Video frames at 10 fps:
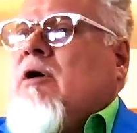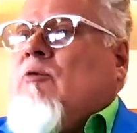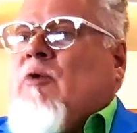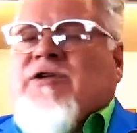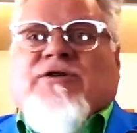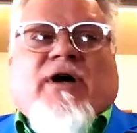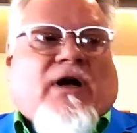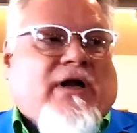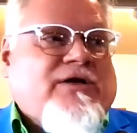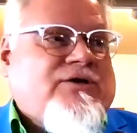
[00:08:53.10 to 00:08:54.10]
Which
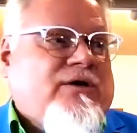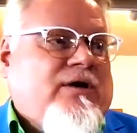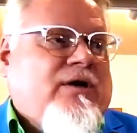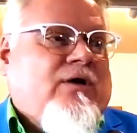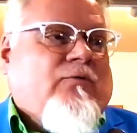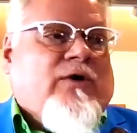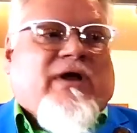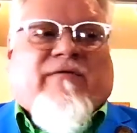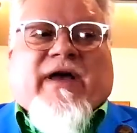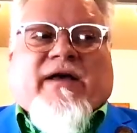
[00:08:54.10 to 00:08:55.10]
knowledge would
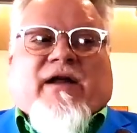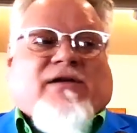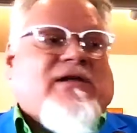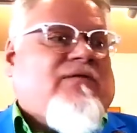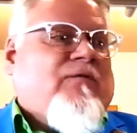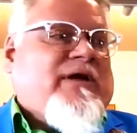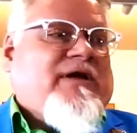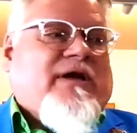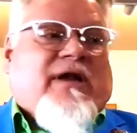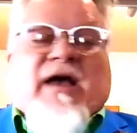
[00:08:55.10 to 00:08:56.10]
evade us if we
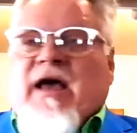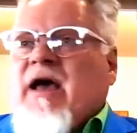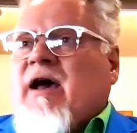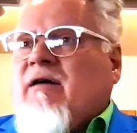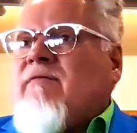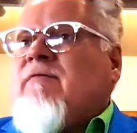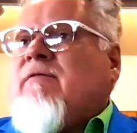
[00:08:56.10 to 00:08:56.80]
didn't have